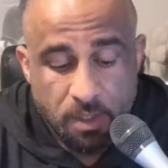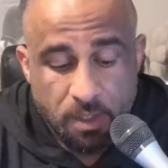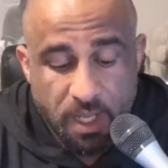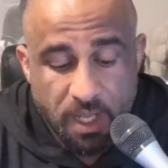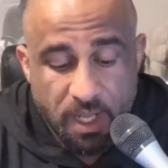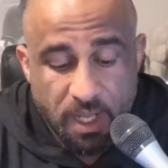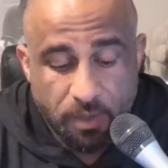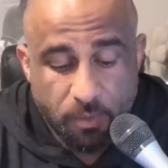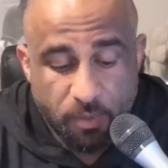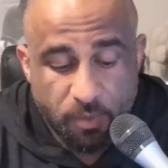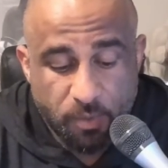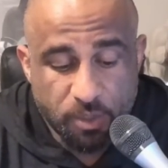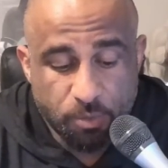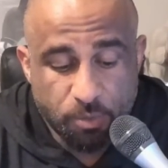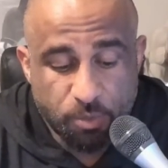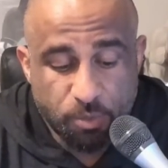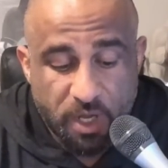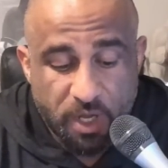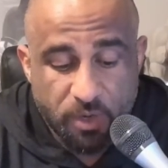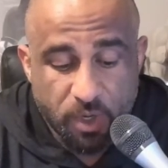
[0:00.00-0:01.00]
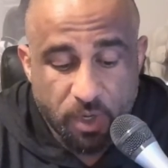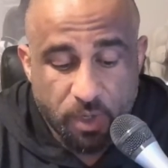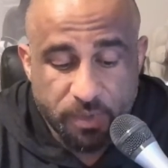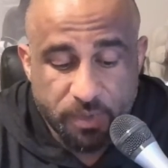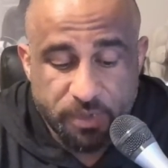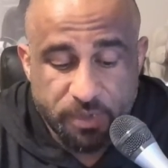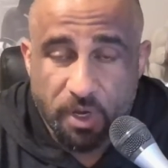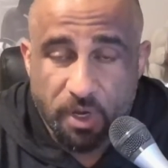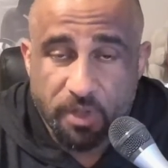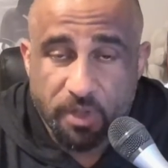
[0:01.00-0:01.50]
And with your blood work,
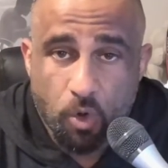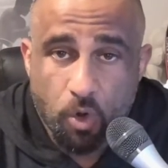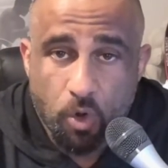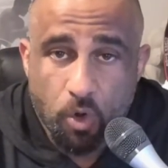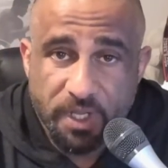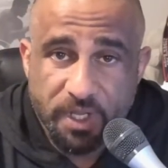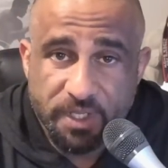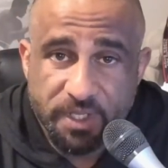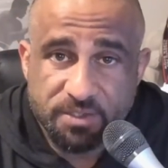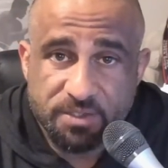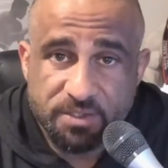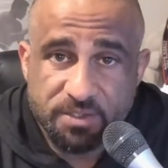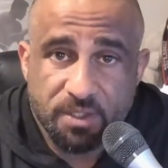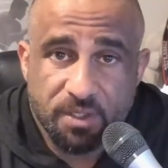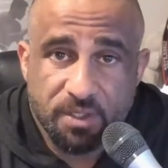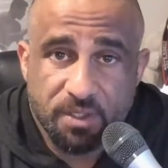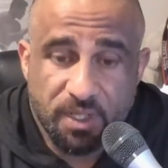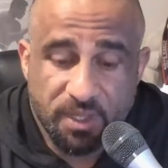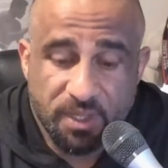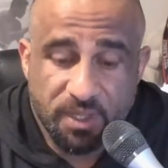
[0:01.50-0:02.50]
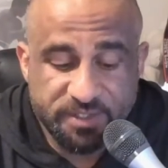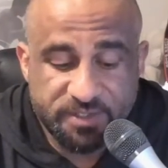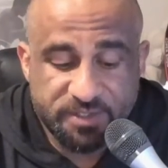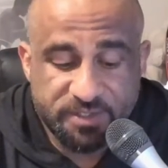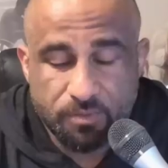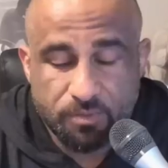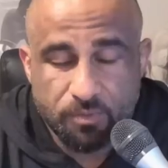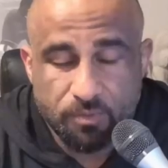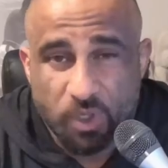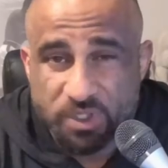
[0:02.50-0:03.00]
with your other organs, at least
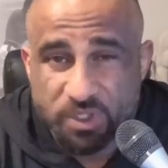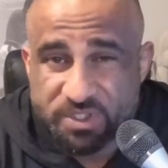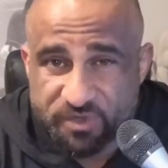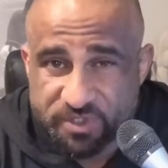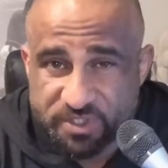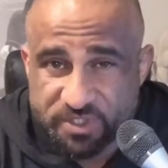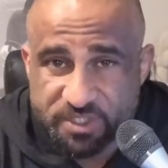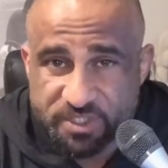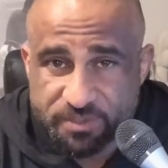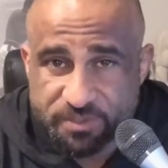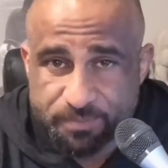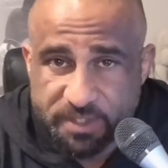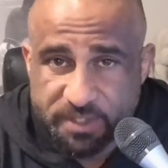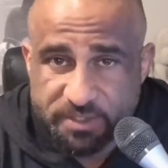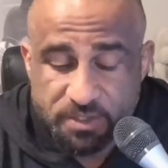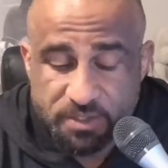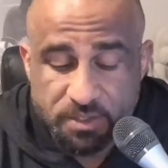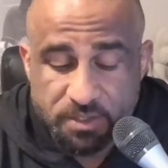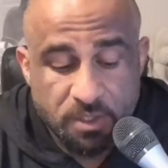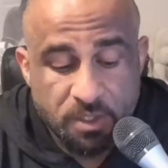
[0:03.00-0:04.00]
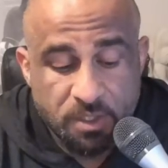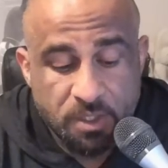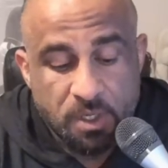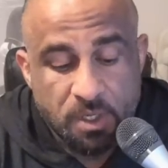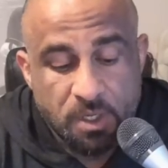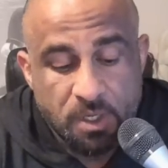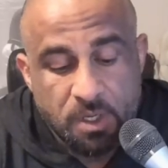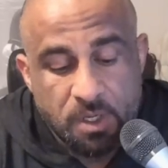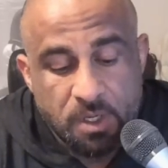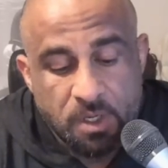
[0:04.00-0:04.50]
once every 6 months,
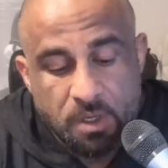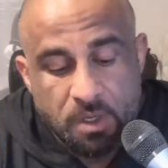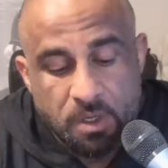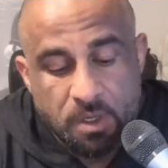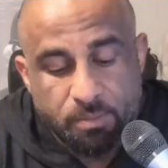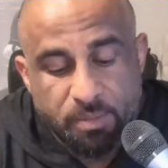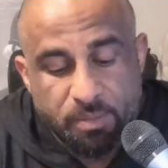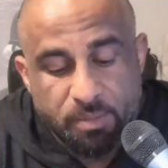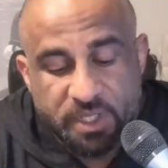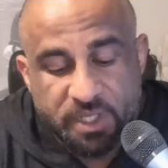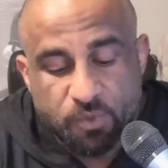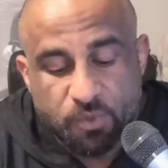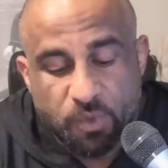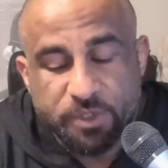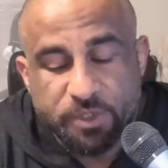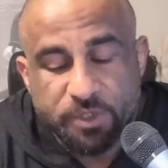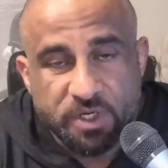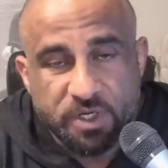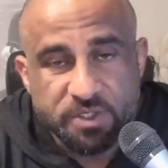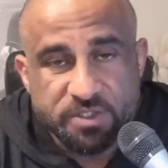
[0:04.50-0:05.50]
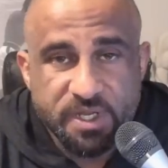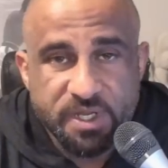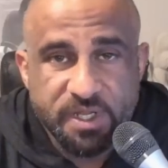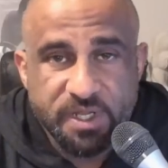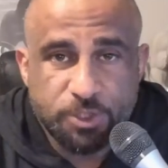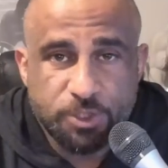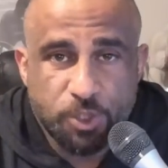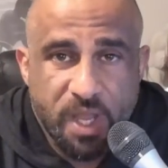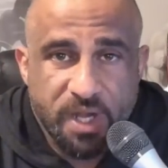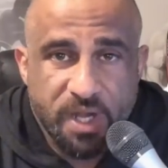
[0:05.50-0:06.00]
Because when you start seeing a
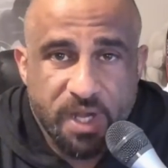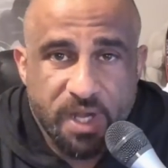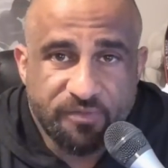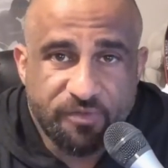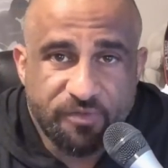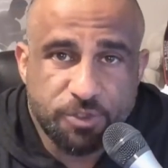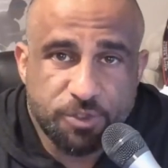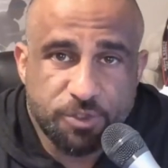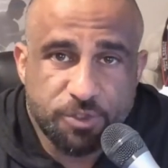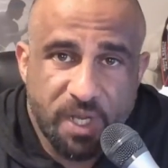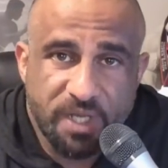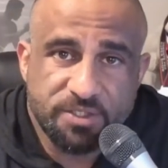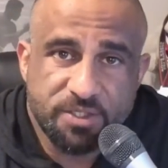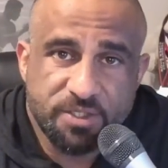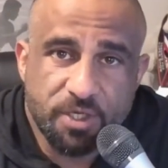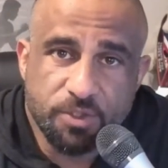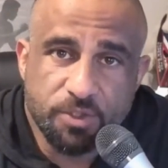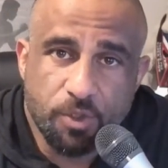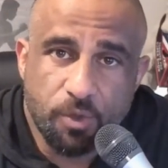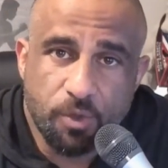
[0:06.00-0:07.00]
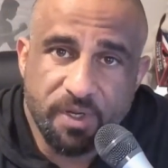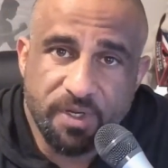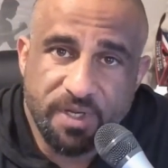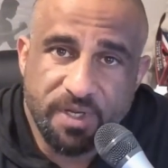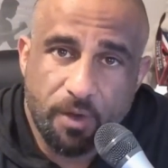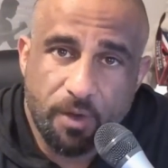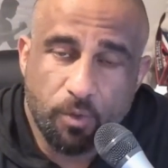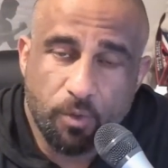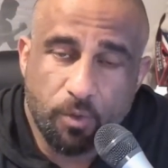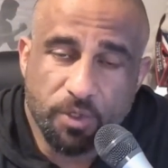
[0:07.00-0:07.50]
trend, if a trend starts going
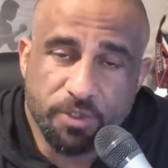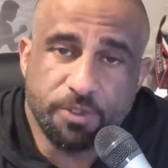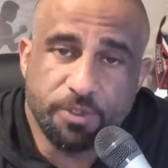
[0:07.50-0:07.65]
downwards,